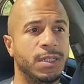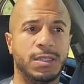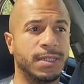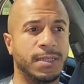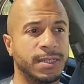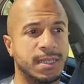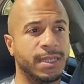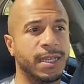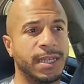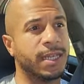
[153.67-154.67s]
just doesn't
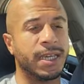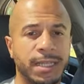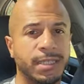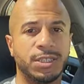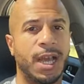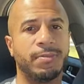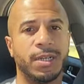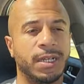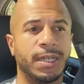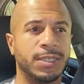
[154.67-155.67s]
think he can get the job
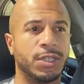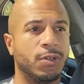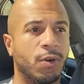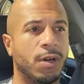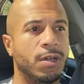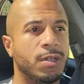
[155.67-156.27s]
done against Shakur.